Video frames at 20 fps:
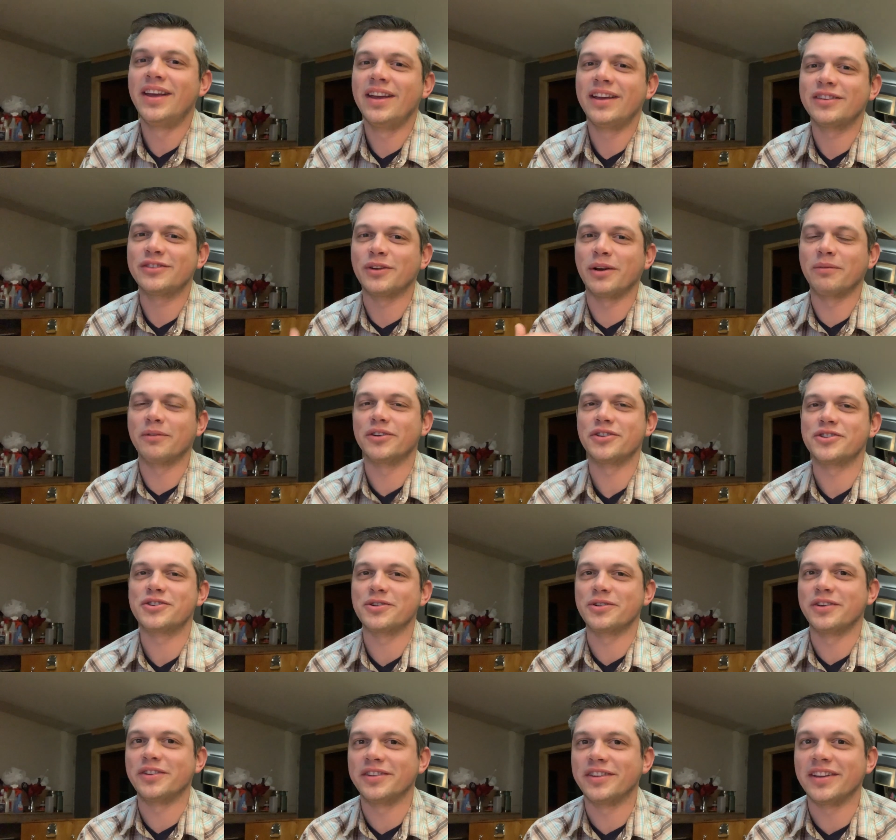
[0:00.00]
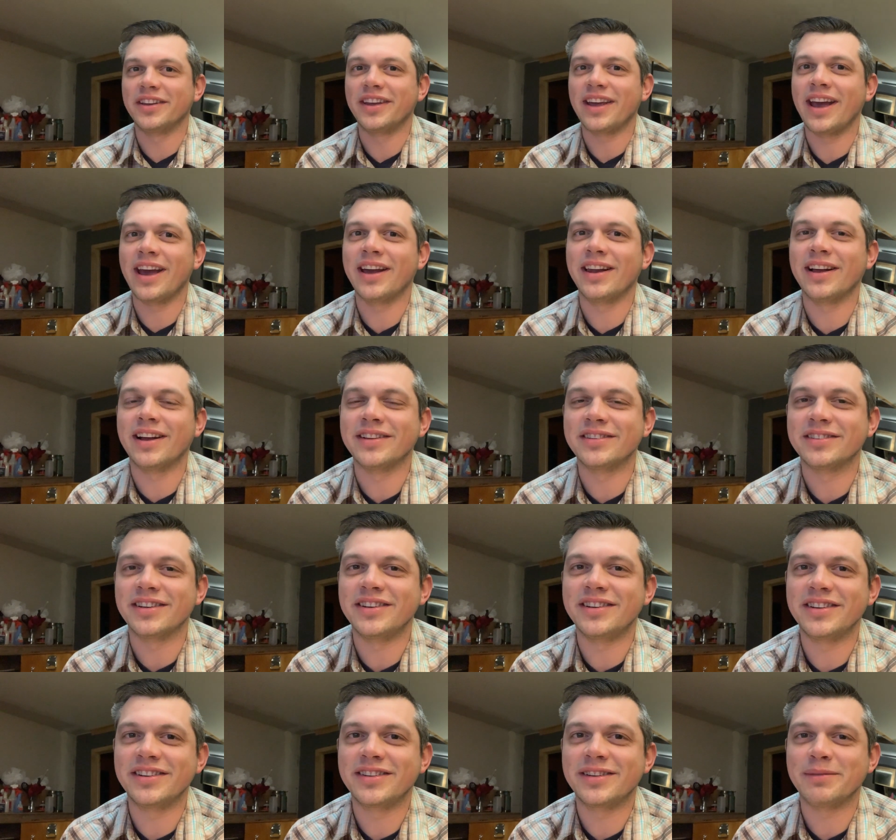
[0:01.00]
So I'm going to show you the add-ons I
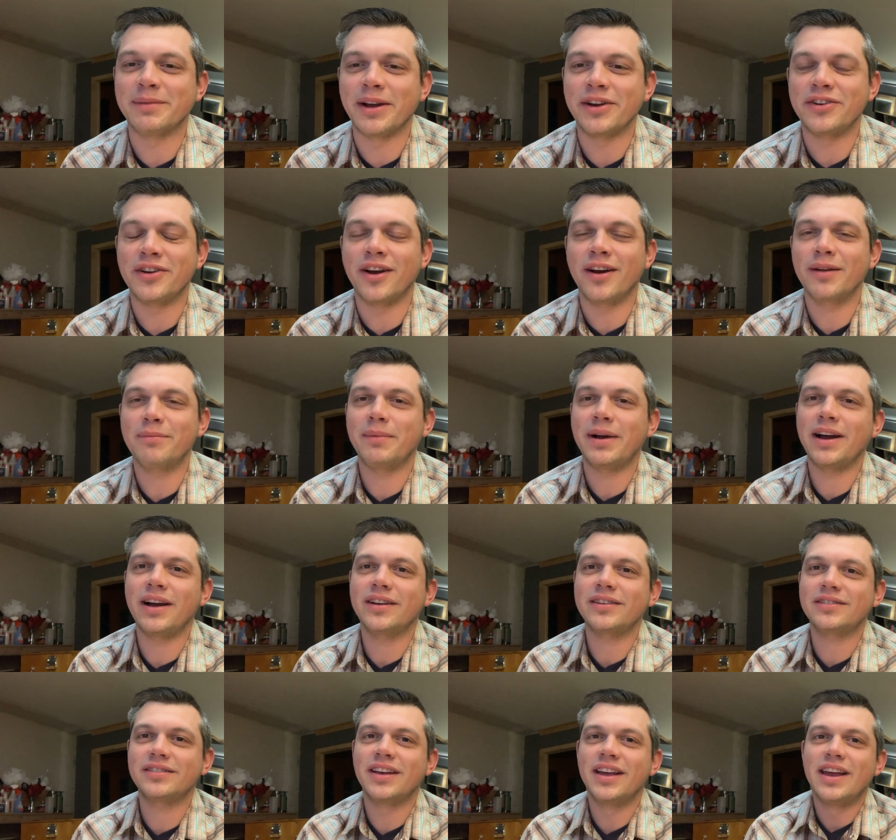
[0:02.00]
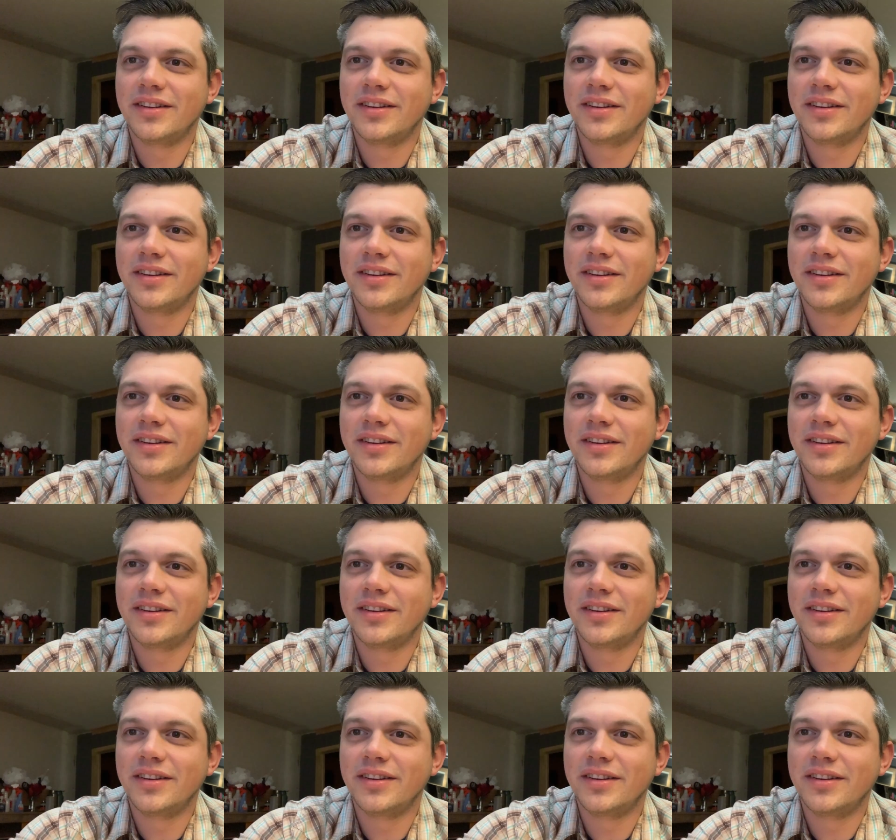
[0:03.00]
did to my dog box.